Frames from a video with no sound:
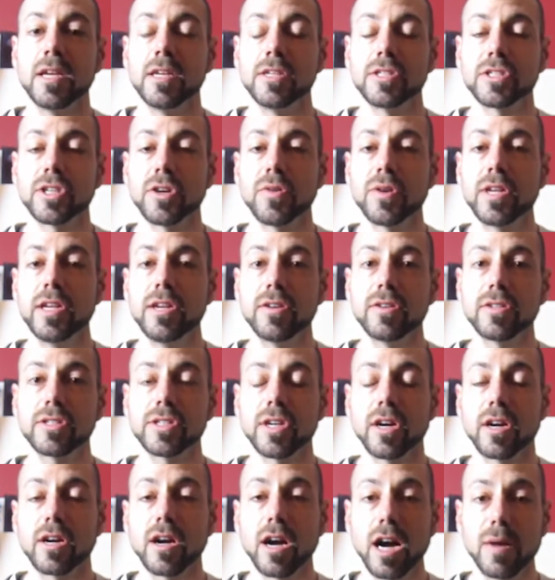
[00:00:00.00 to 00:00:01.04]
So here's
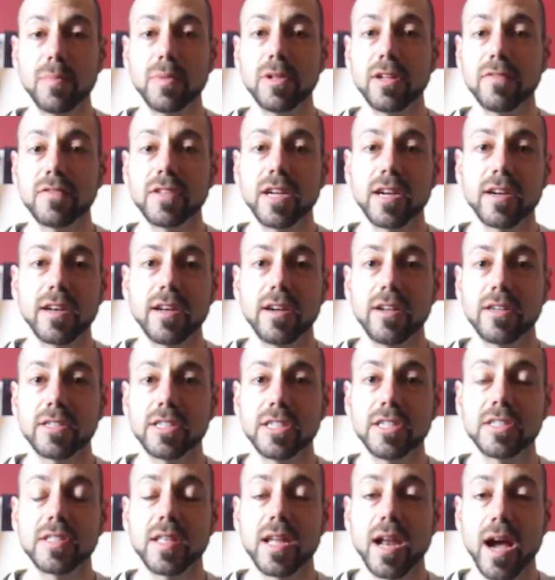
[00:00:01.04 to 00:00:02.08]
a couple of
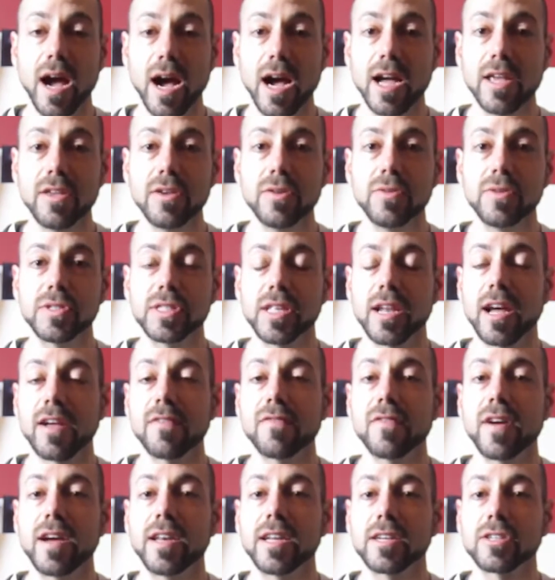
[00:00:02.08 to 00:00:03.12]
technologies that I use that I
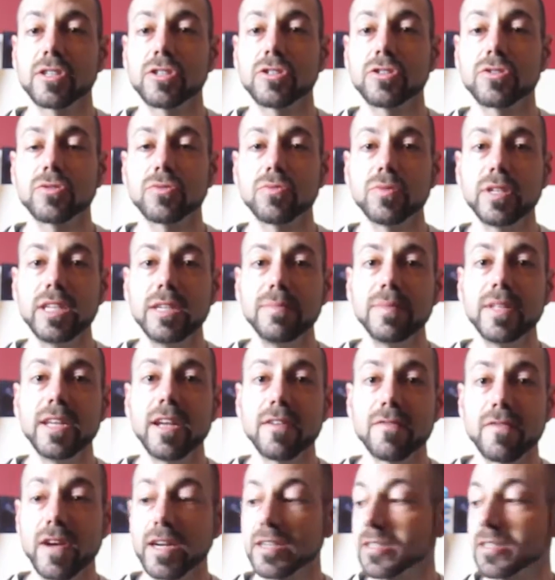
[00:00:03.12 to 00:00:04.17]
find extremely
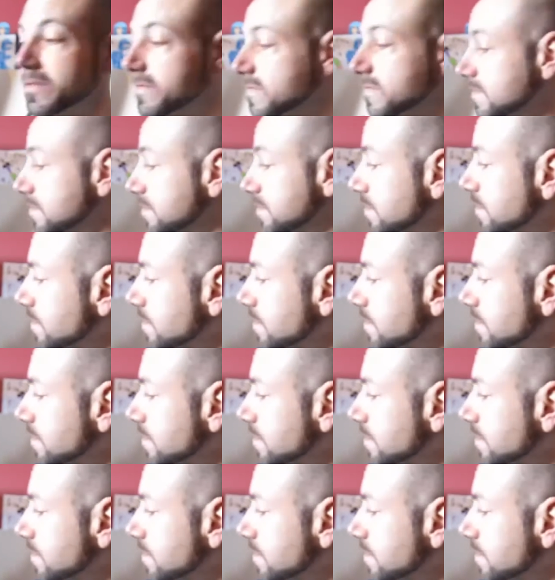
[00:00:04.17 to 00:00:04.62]
effective.